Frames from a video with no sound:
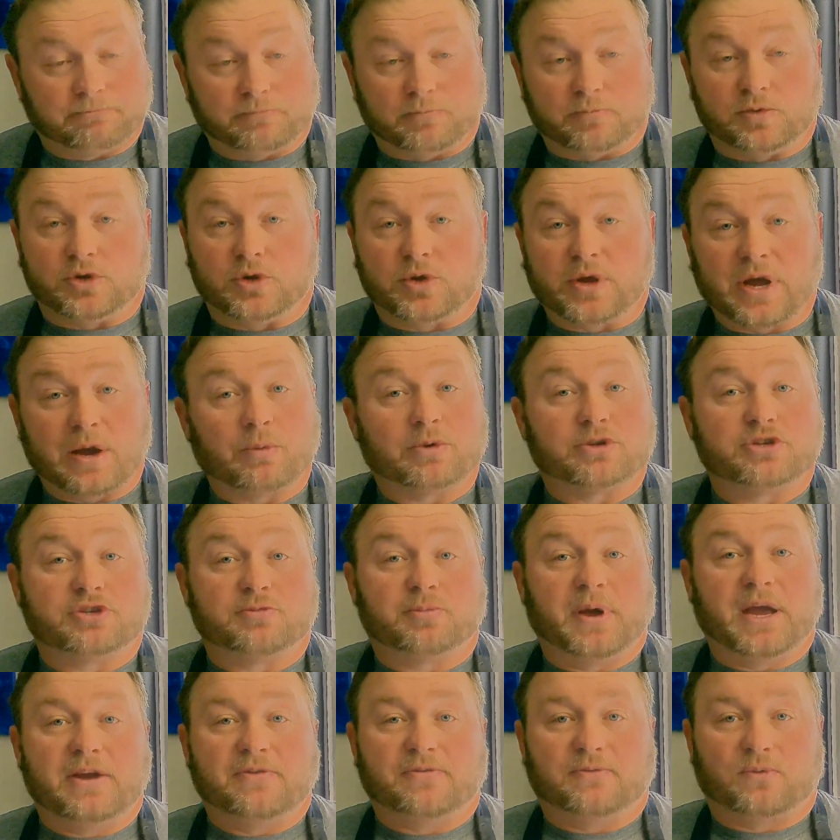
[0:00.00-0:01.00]
you get what you
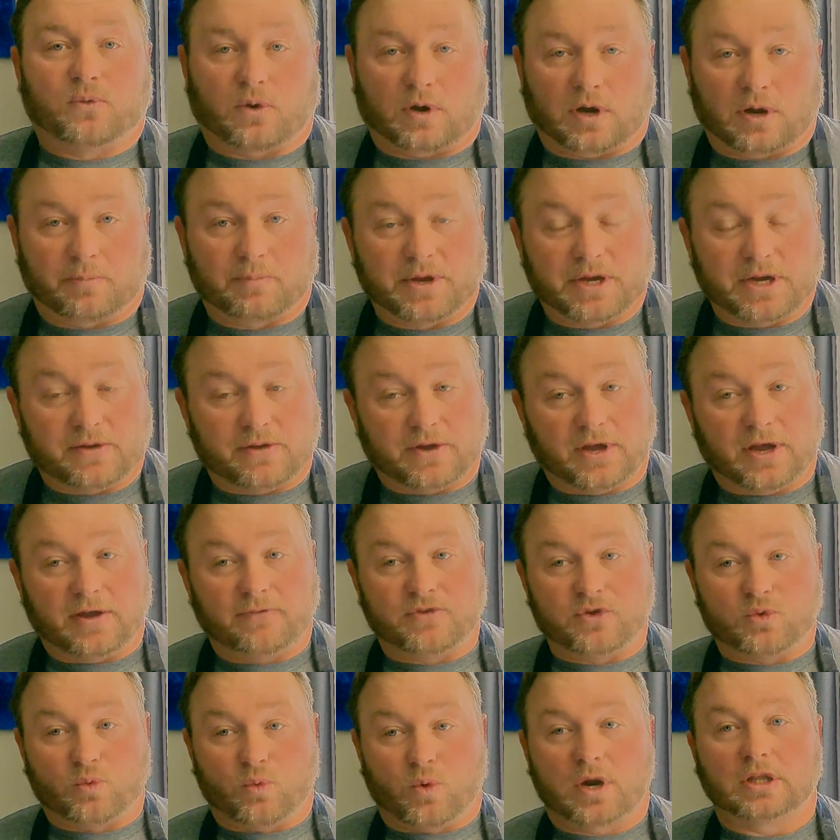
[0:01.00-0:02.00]
pay for. I mean, if
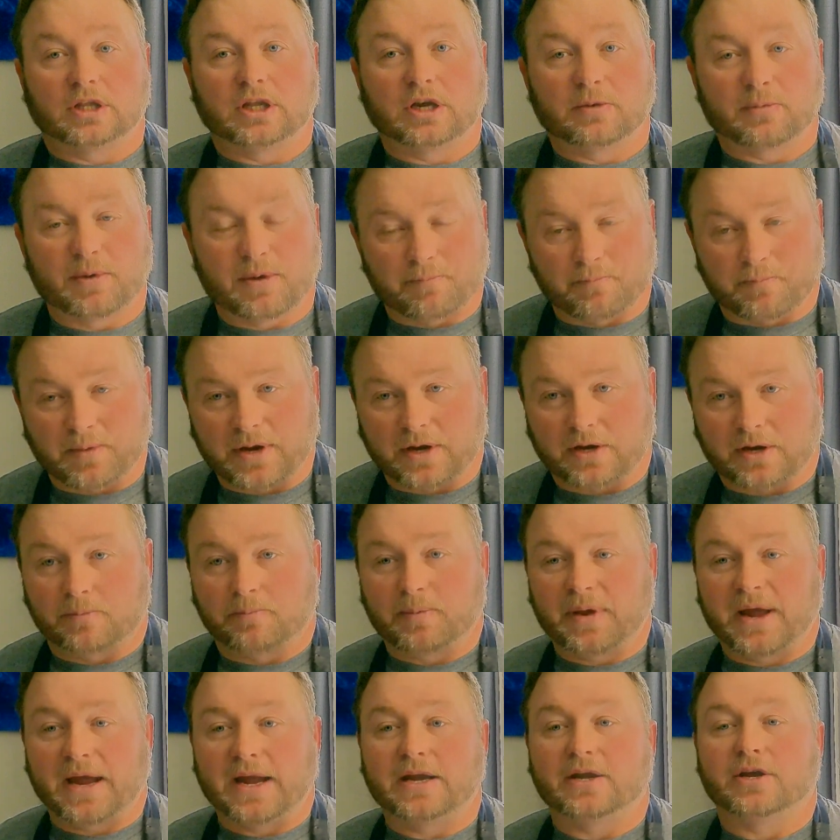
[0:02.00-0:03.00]
you want a little bit better
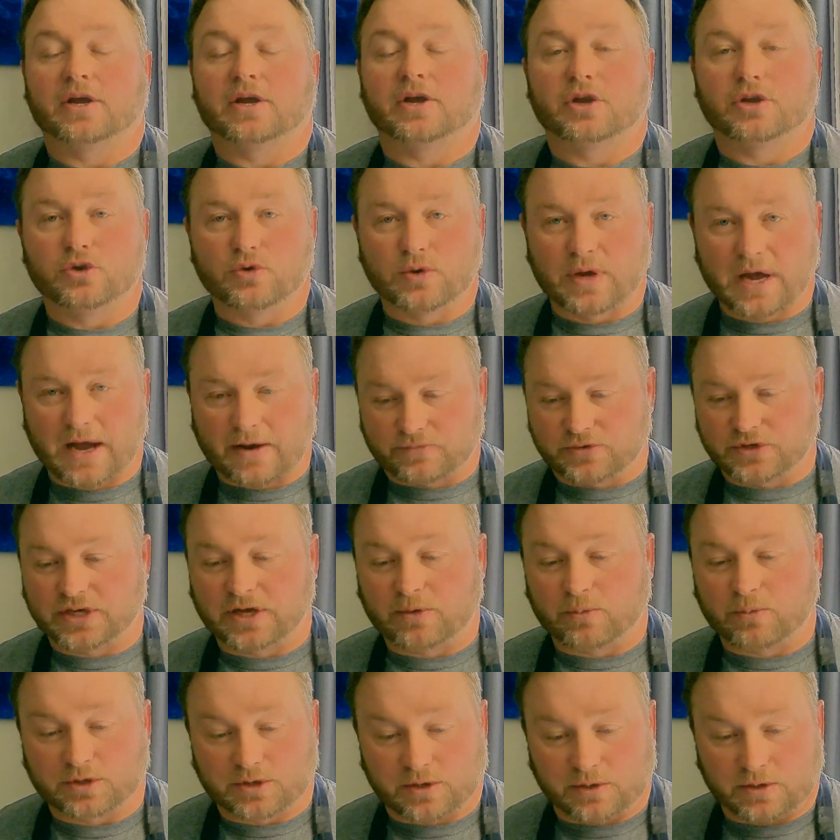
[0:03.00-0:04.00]
paint, you have to
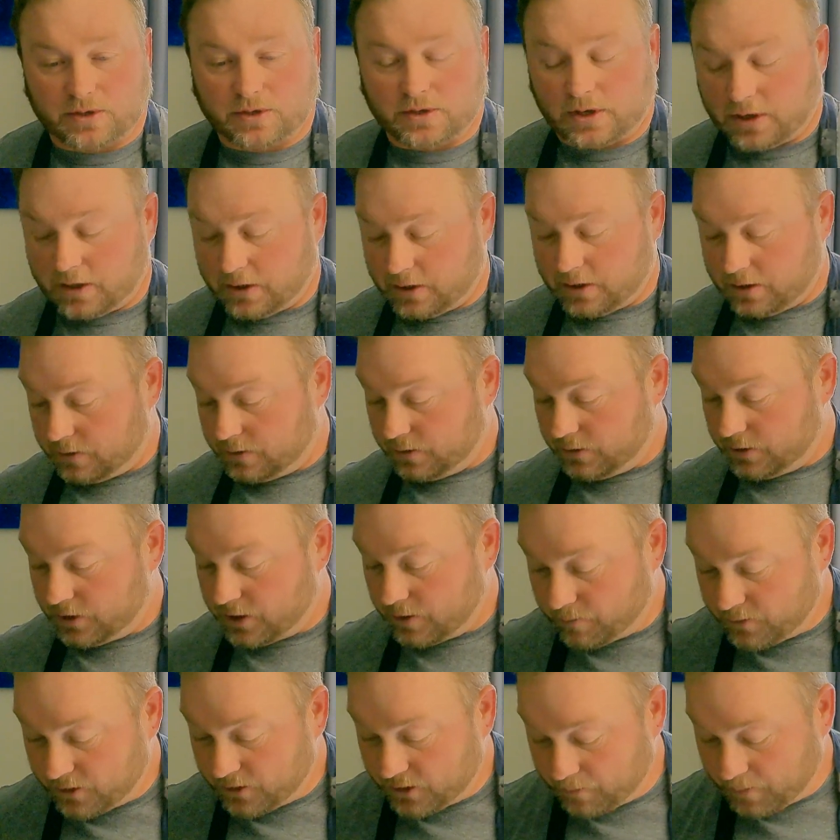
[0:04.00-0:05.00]
get with
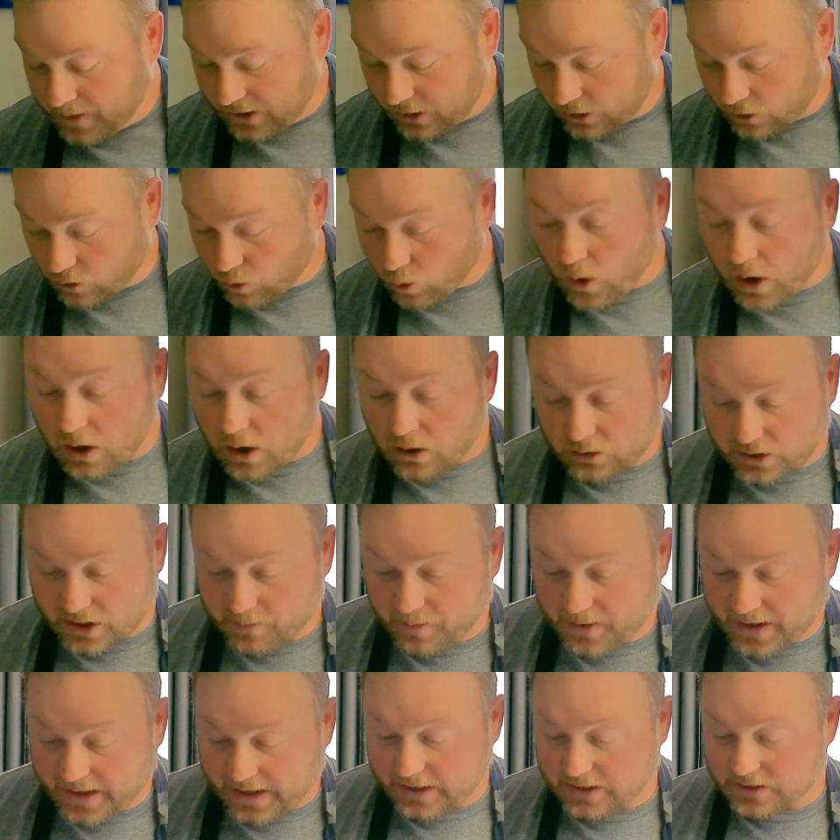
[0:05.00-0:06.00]
the better quality
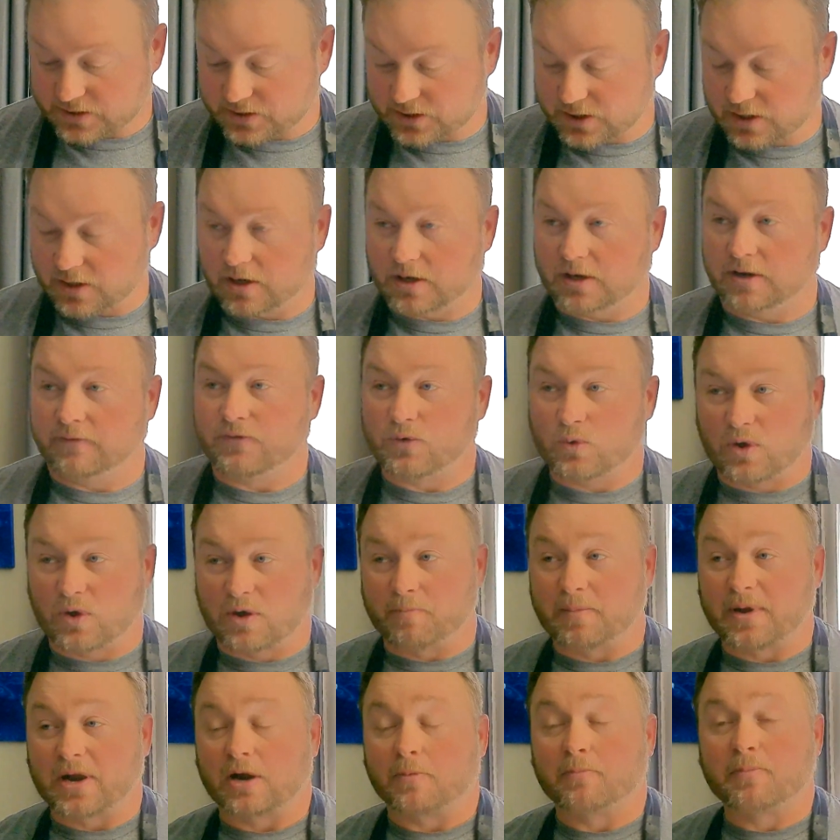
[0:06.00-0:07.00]
paints if you want a
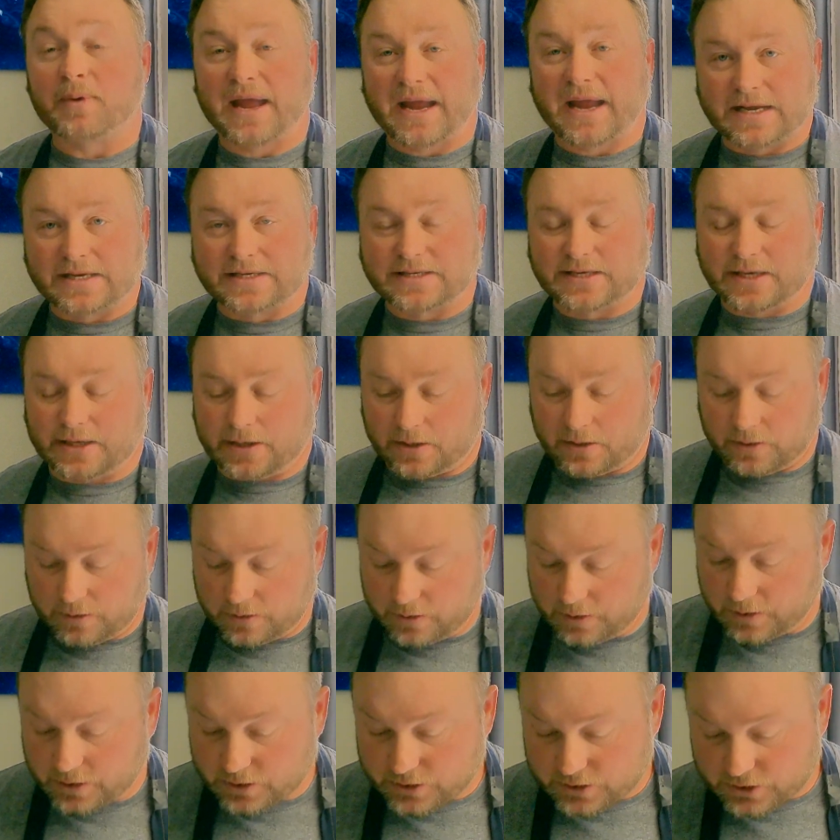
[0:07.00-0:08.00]
better painting.
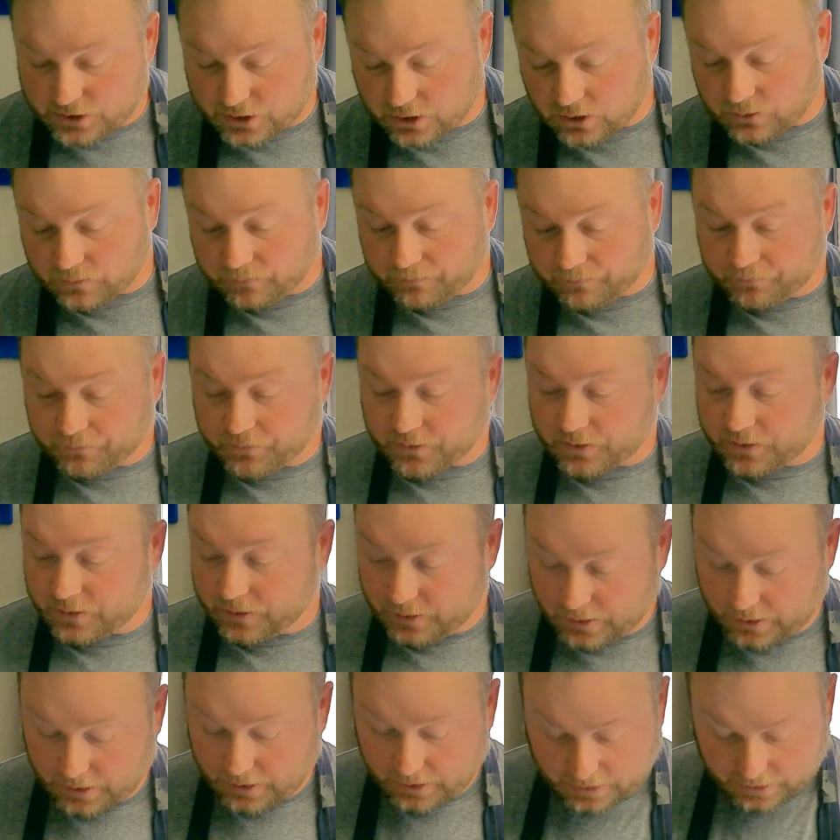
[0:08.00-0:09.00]
So
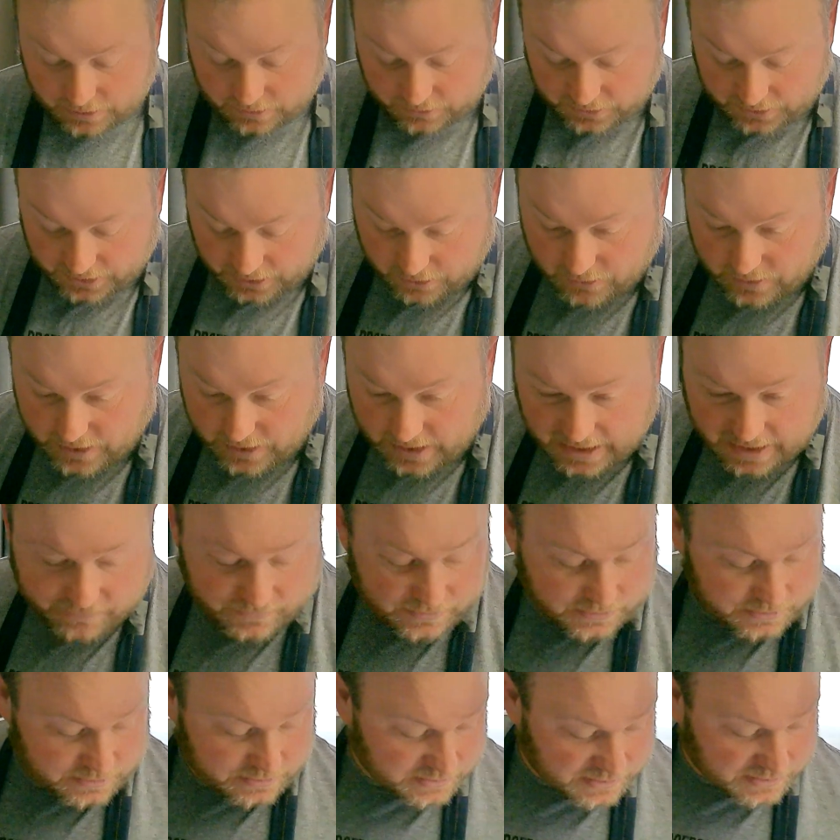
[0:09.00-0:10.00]
there you have
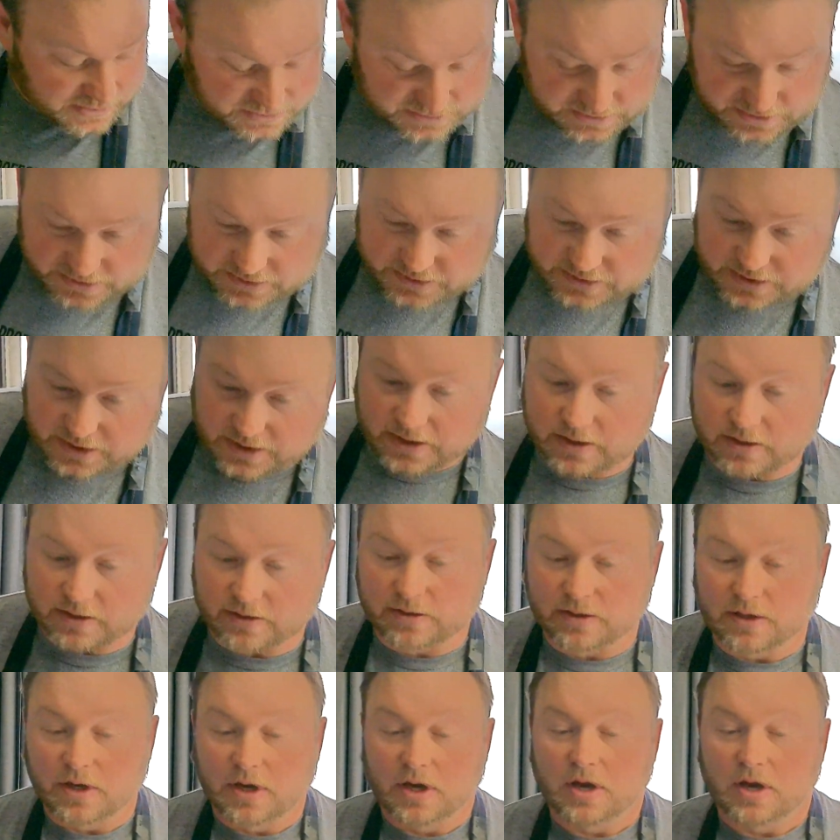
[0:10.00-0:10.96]
it. This is a